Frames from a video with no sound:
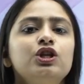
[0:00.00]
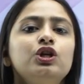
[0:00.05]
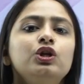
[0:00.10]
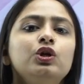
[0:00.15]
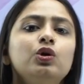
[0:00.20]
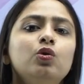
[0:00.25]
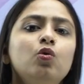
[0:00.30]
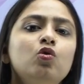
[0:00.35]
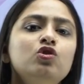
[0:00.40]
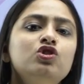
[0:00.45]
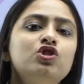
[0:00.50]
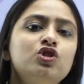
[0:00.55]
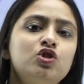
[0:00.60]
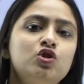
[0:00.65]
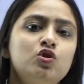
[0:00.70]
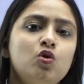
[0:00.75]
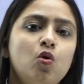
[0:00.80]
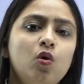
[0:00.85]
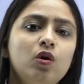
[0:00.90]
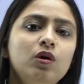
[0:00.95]
huge
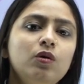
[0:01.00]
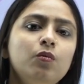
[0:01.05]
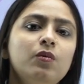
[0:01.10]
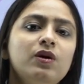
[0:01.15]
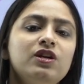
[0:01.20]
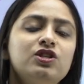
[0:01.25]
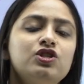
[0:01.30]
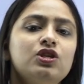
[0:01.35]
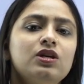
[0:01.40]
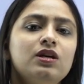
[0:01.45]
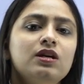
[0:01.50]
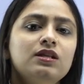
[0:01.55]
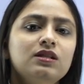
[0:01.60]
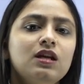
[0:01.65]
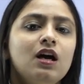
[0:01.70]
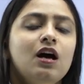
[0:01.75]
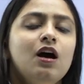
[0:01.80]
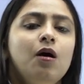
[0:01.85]
stone which is